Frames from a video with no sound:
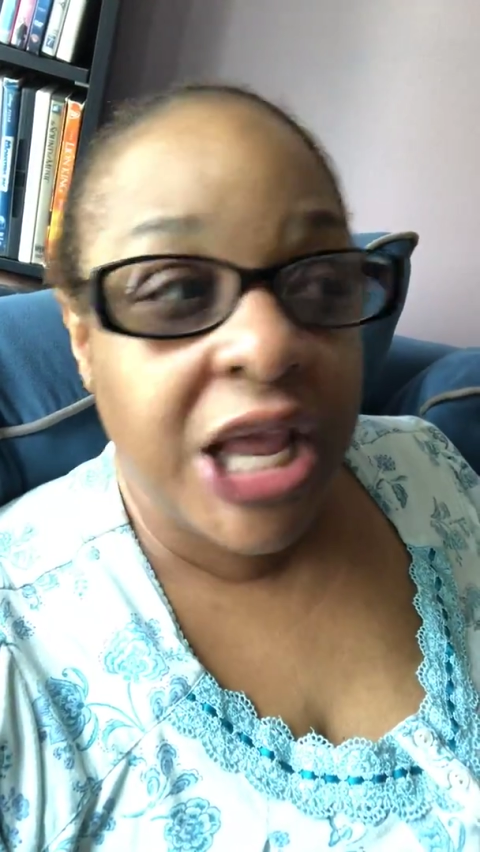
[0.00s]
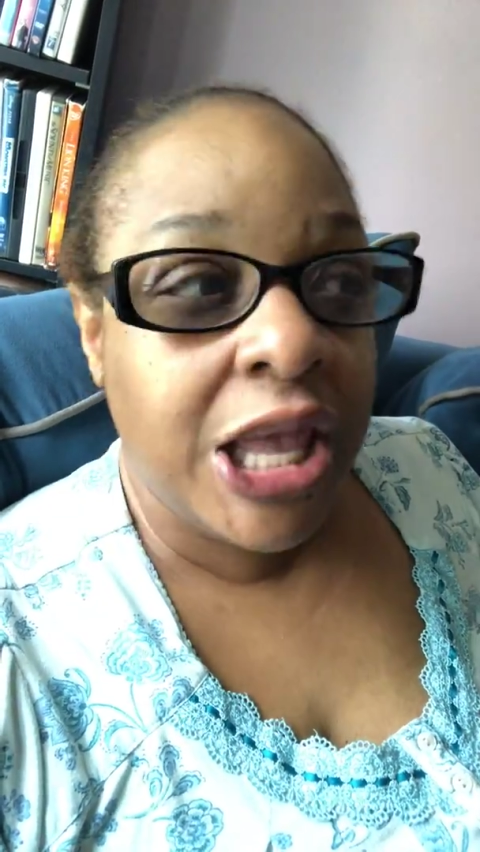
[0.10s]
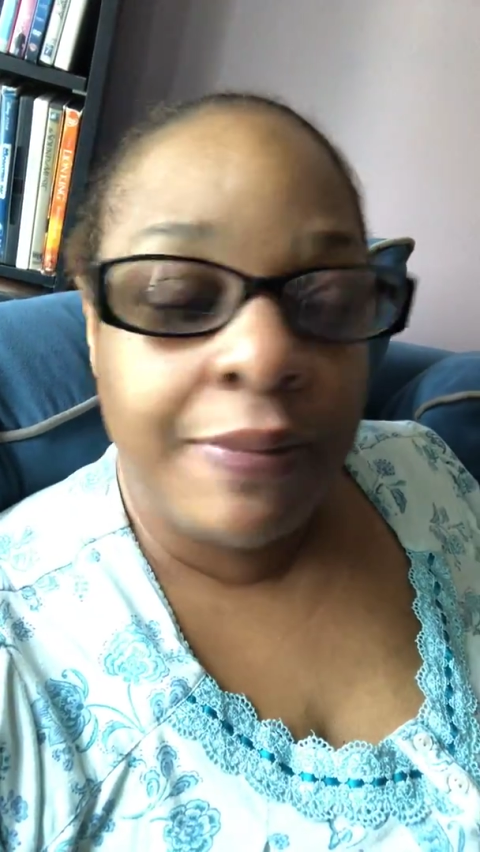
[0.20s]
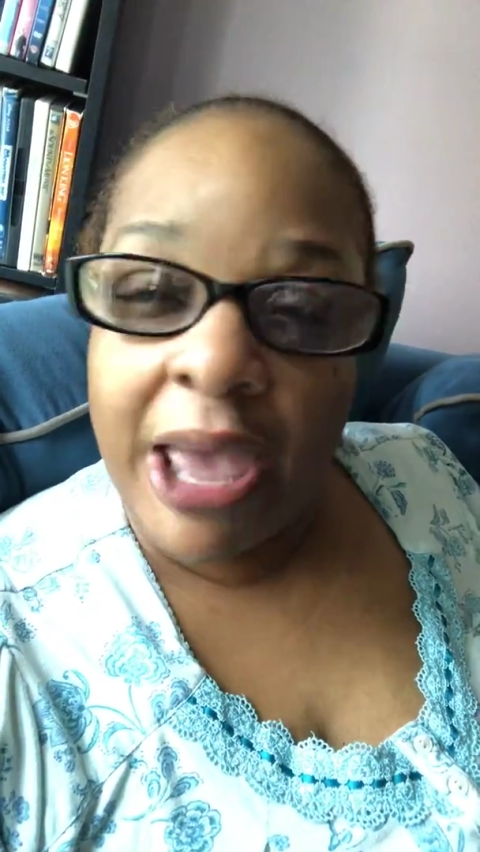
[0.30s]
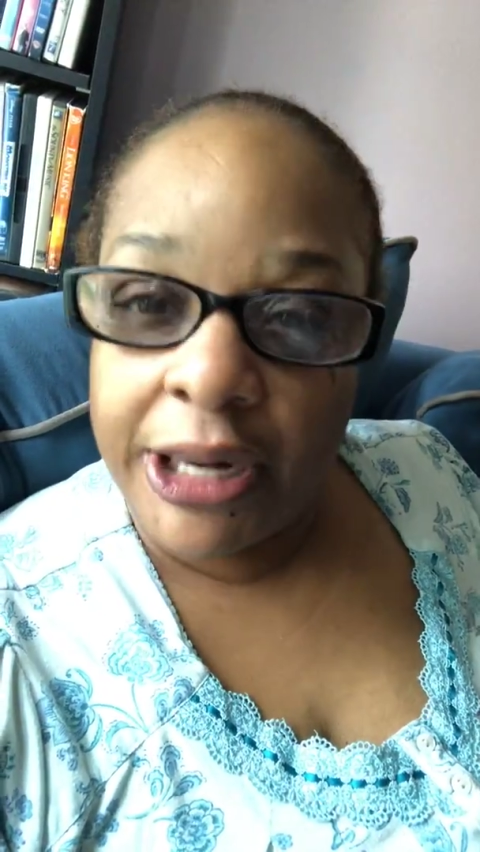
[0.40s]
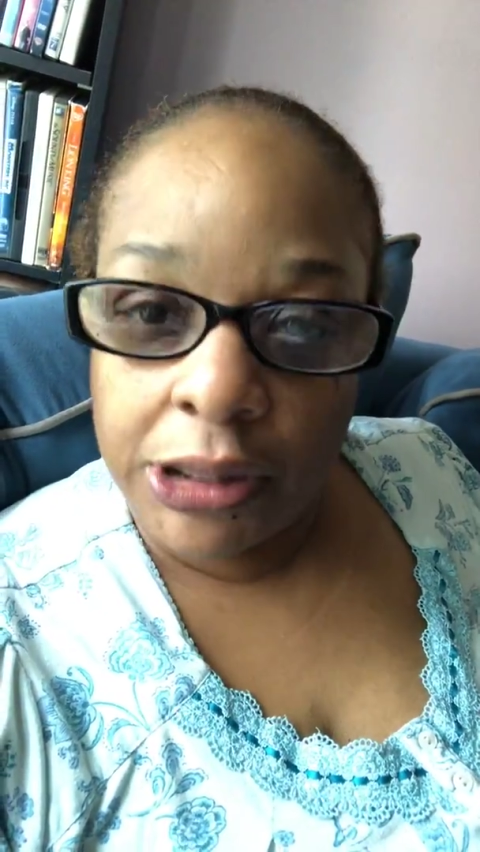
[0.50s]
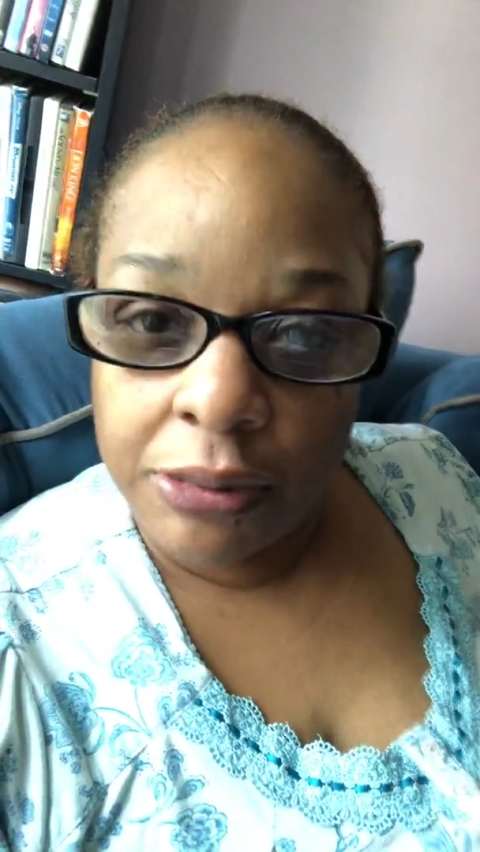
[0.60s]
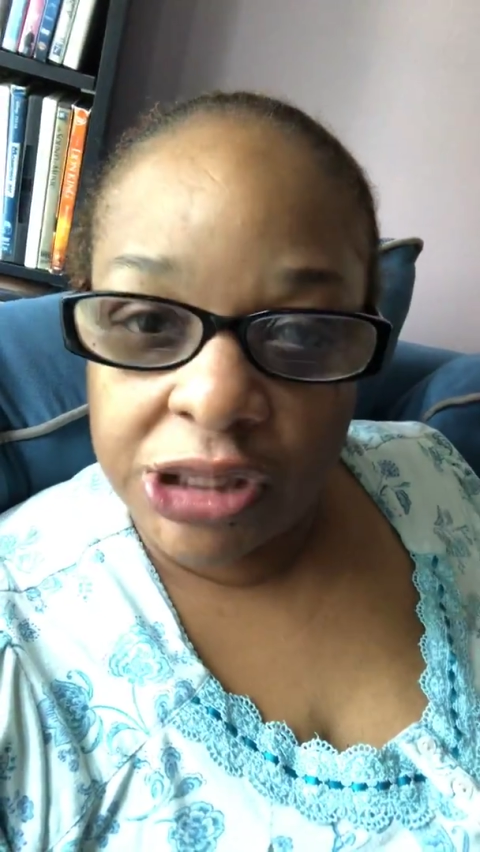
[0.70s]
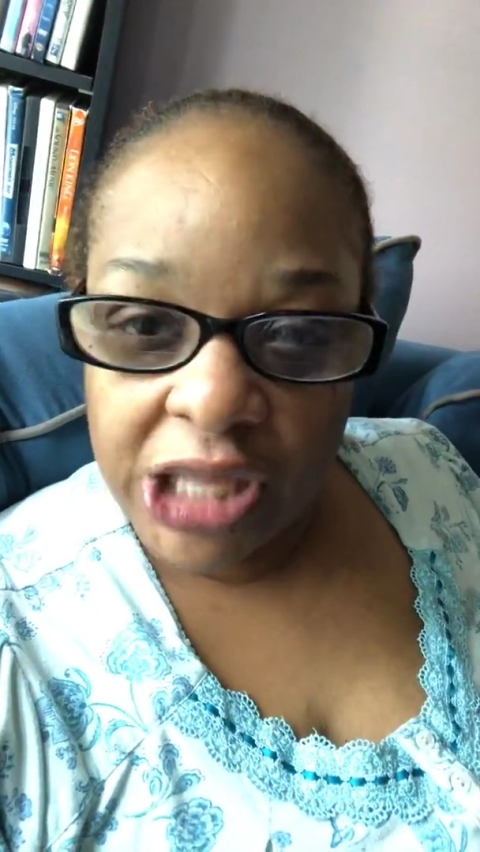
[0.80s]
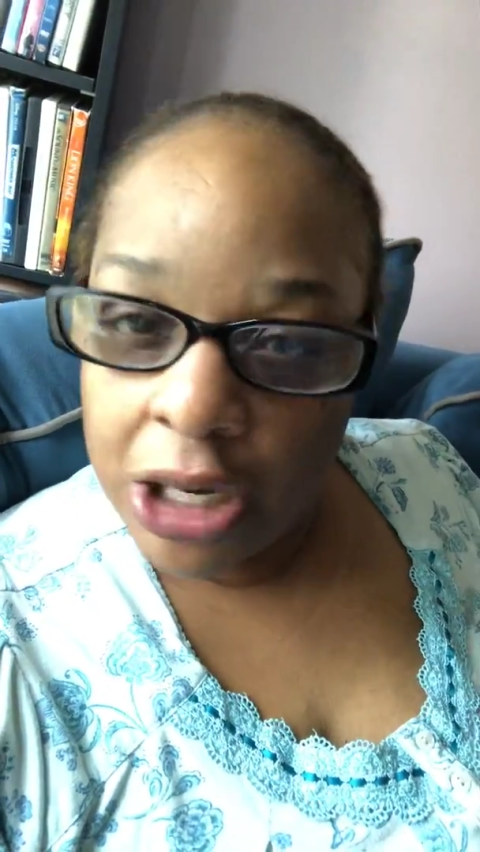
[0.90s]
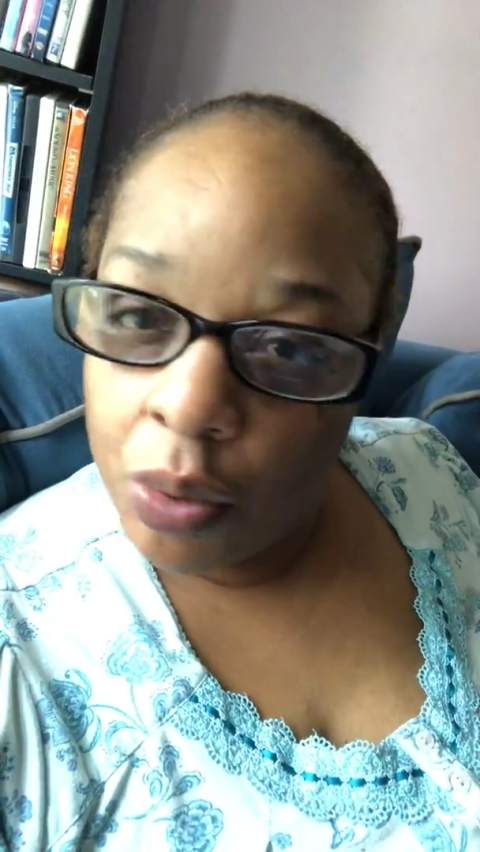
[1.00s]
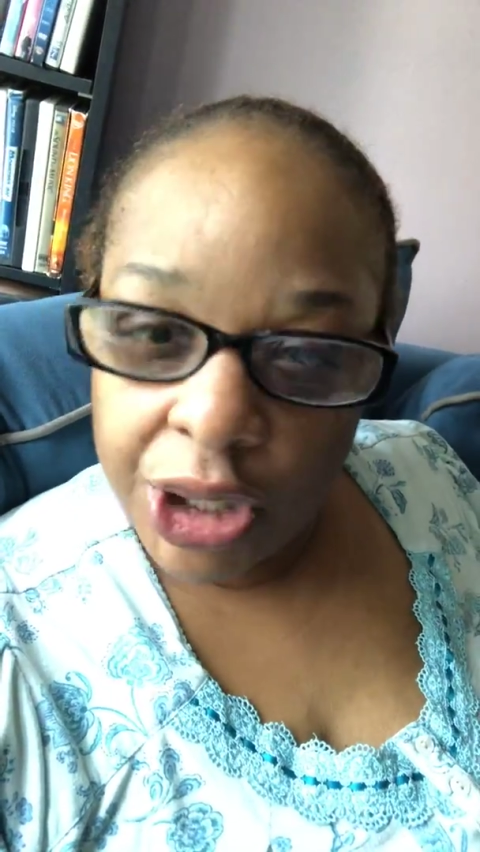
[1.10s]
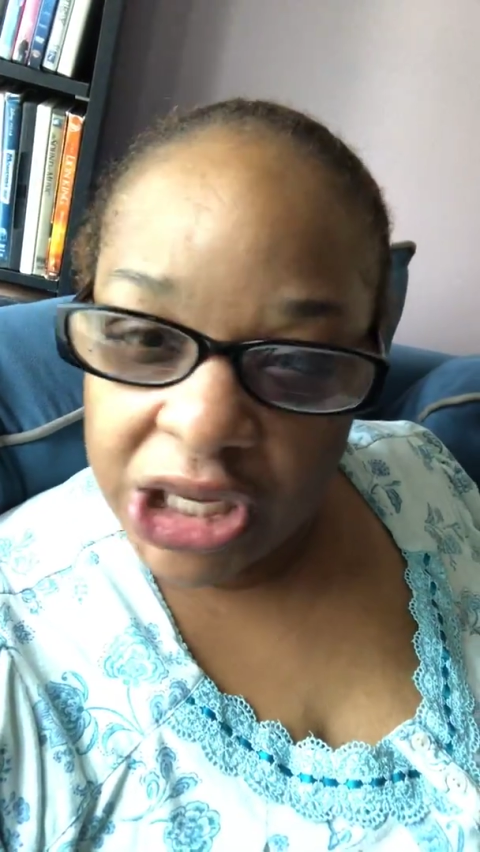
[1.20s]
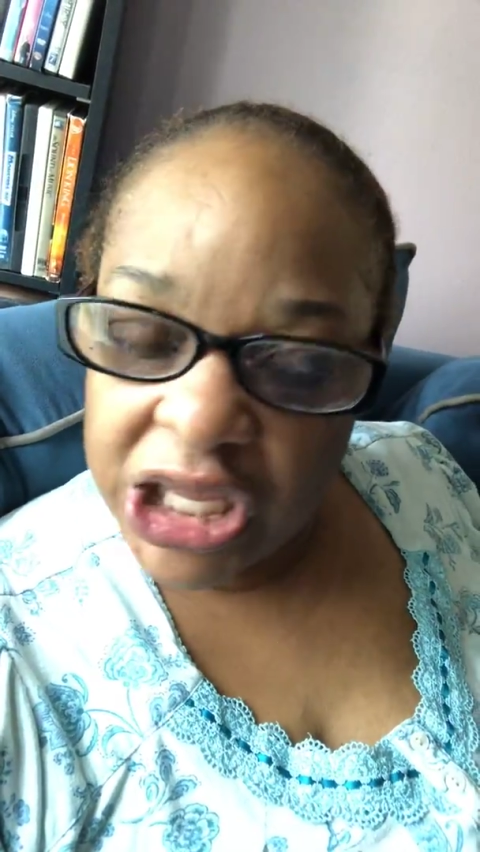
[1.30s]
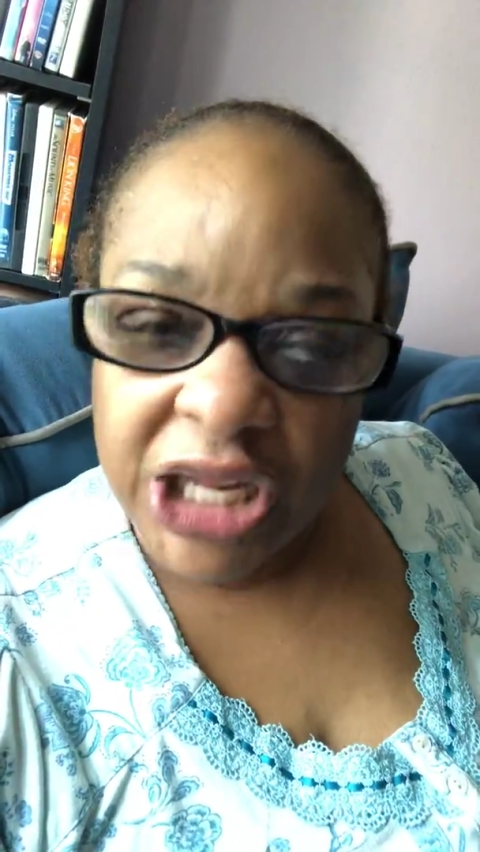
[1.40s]
get mad at them because they don't want
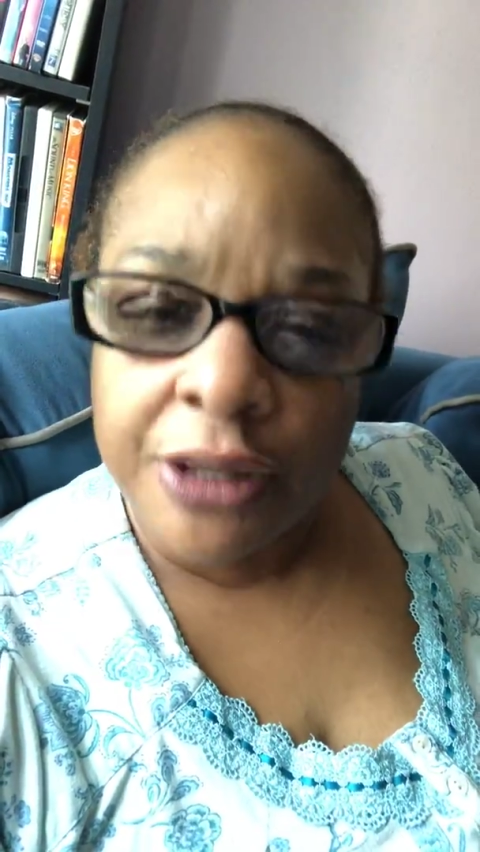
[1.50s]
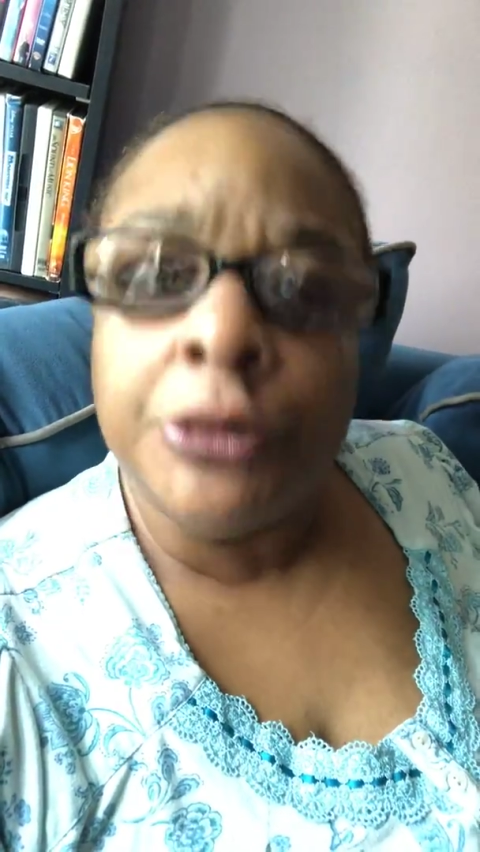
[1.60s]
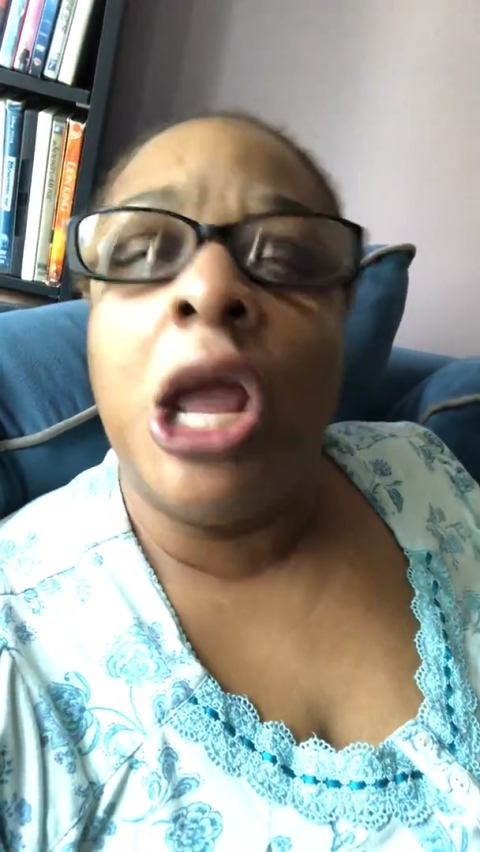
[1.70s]
to eat it?